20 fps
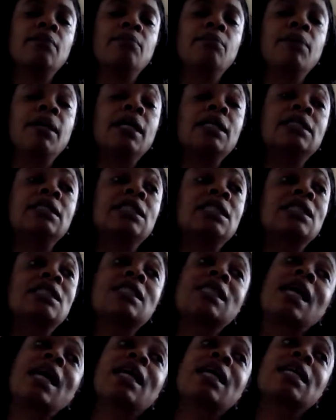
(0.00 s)
But
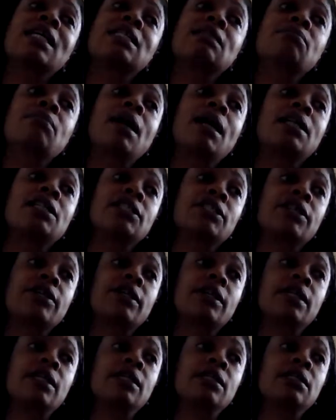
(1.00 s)
just like it's my
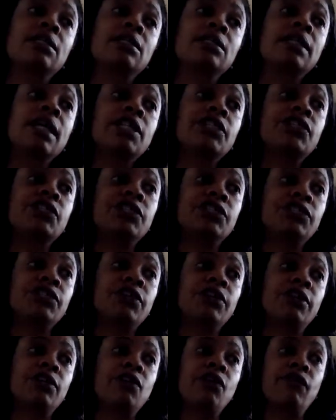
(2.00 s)
journey, that's your
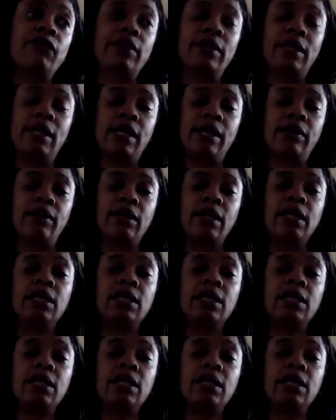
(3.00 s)
journey over there.